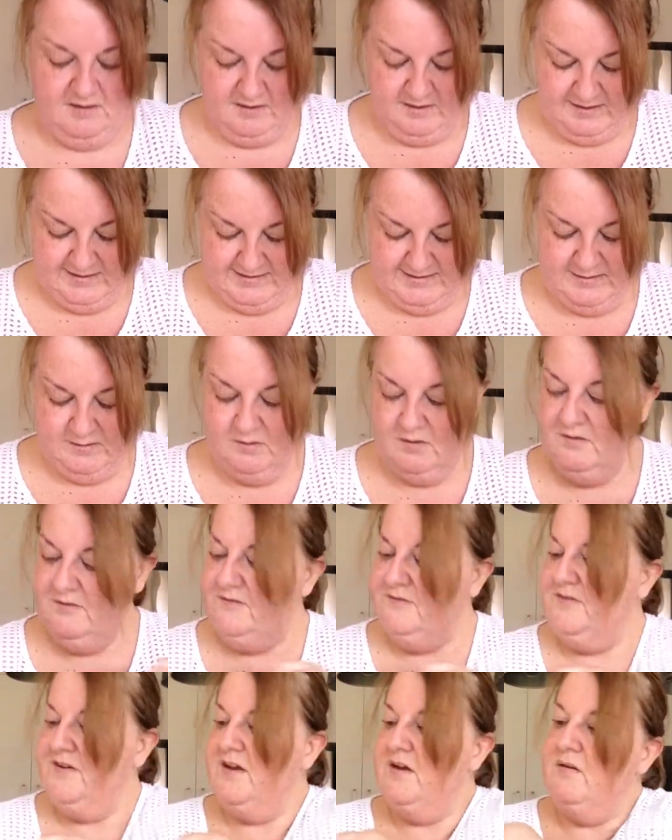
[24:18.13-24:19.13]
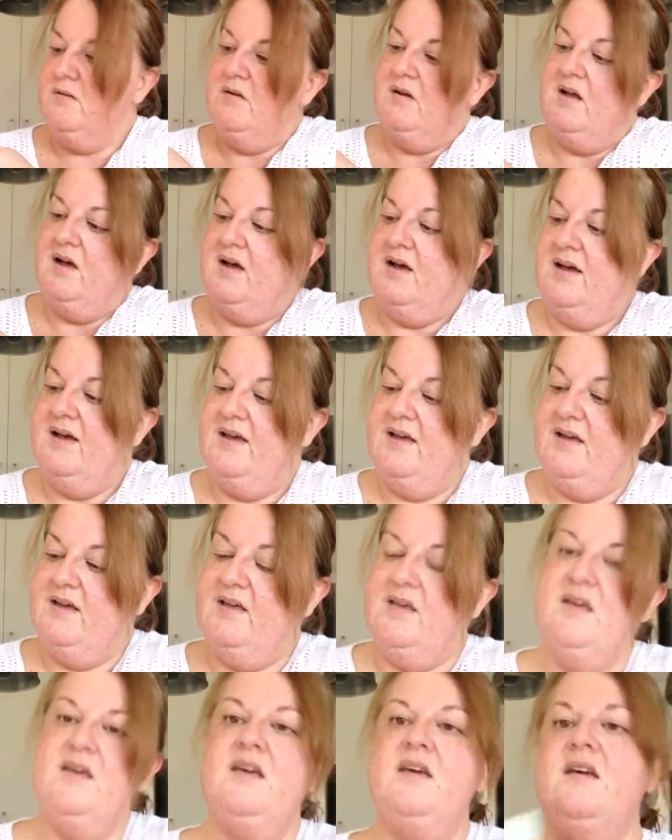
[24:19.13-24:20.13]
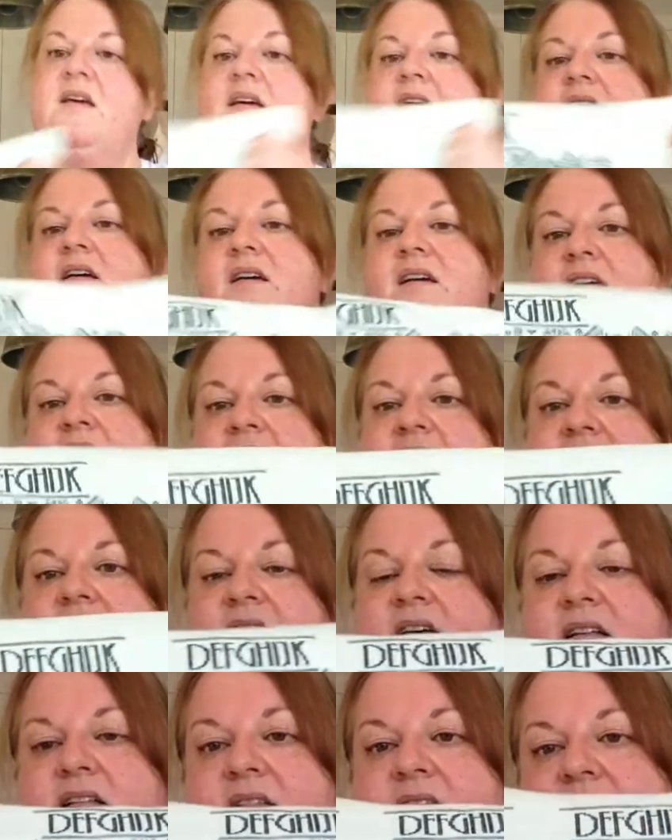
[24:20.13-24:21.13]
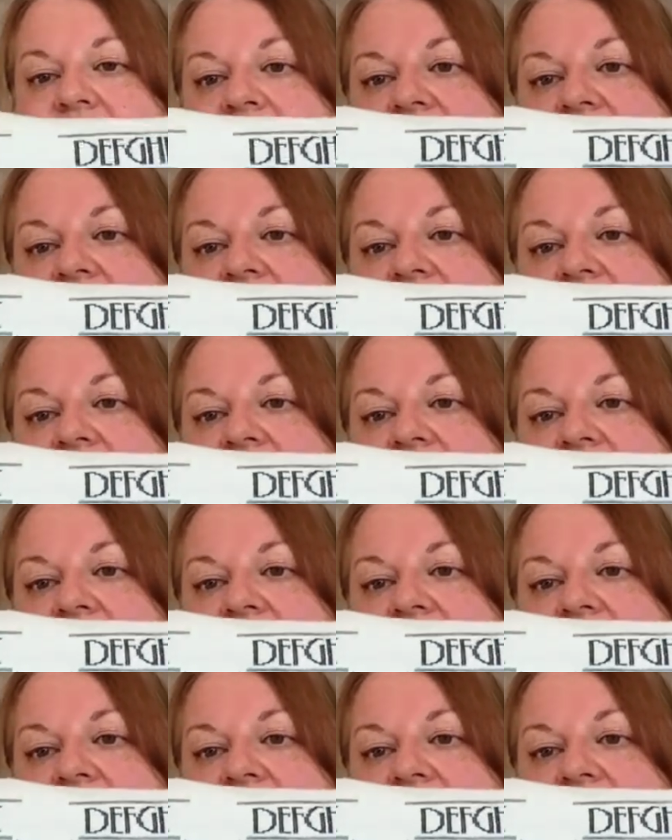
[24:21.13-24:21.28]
I sort of feel like the